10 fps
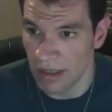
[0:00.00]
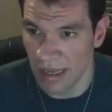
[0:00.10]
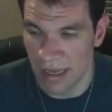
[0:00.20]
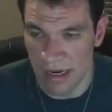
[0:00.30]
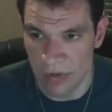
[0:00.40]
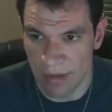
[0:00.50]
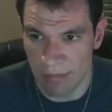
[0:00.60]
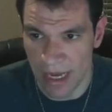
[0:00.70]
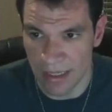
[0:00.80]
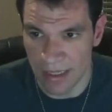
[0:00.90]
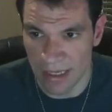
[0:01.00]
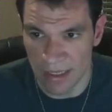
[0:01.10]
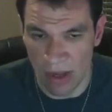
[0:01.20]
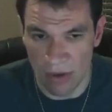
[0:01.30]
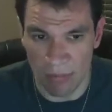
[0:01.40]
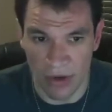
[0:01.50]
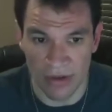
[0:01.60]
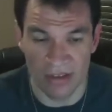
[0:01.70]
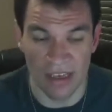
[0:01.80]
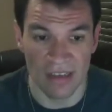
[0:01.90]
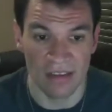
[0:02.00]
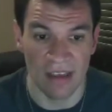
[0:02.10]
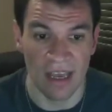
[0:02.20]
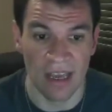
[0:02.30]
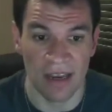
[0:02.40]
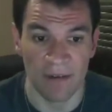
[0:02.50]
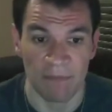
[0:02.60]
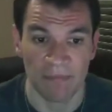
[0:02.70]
the remaining number is a